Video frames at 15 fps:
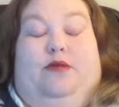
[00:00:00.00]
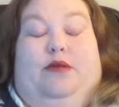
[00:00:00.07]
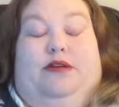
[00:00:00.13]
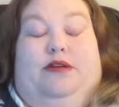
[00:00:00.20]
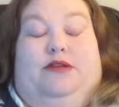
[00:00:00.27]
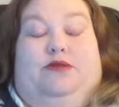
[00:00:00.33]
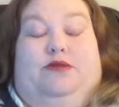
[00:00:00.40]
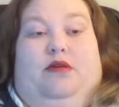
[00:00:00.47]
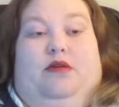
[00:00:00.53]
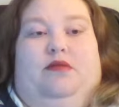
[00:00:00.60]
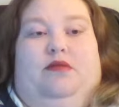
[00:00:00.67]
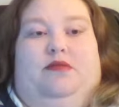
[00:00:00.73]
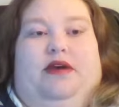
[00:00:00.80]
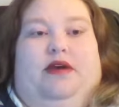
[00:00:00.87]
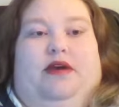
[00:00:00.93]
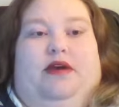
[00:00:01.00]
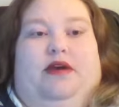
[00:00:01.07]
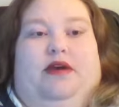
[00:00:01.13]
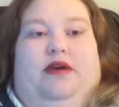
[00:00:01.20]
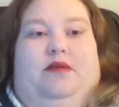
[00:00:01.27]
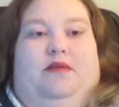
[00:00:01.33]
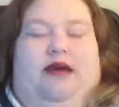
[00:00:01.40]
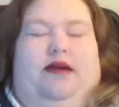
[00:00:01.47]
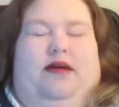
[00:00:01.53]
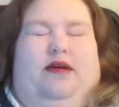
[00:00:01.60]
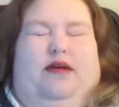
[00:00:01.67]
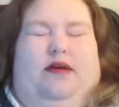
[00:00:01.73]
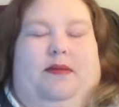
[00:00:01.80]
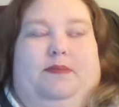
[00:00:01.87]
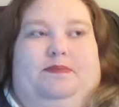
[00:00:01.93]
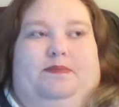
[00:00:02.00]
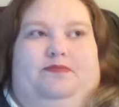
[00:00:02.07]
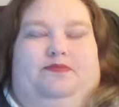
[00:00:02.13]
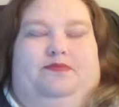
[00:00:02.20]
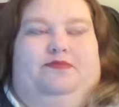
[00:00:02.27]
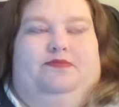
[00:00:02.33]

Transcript: what is going on with me? And my headache, um,